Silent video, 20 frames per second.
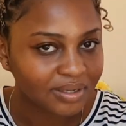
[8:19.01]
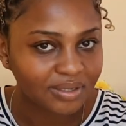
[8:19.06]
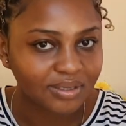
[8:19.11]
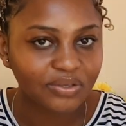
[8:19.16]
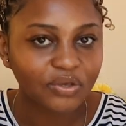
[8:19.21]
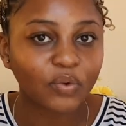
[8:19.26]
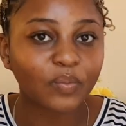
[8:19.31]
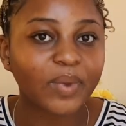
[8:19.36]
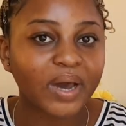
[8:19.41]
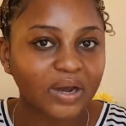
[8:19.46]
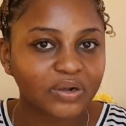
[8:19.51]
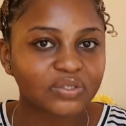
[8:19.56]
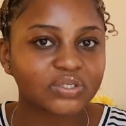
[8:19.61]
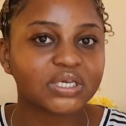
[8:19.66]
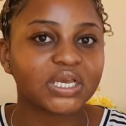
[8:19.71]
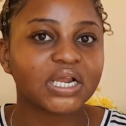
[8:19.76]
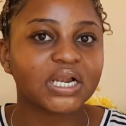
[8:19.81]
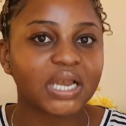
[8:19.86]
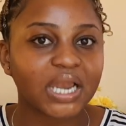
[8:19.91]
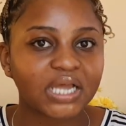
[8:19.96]
you're bound to
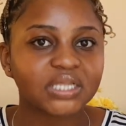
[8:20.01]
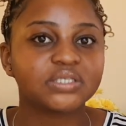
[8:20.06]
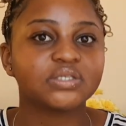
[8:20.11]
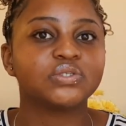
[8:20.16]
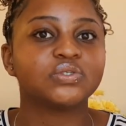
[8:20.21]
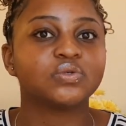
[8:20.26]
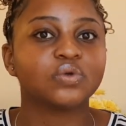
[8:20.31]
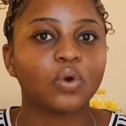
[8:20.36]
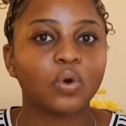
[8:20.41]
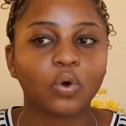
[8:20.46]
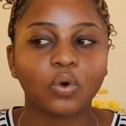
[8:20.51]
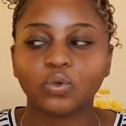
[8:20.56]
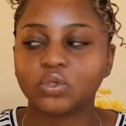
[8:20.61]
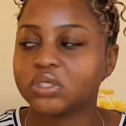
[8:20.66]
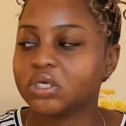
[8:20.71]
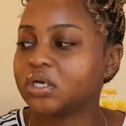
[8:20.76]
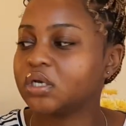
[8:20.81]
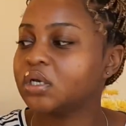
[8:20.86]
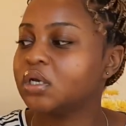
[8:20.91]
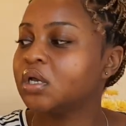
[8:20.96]
get lines as you go
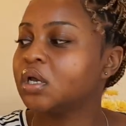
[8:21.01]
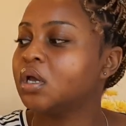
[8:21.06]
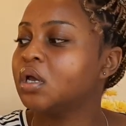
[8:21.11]
older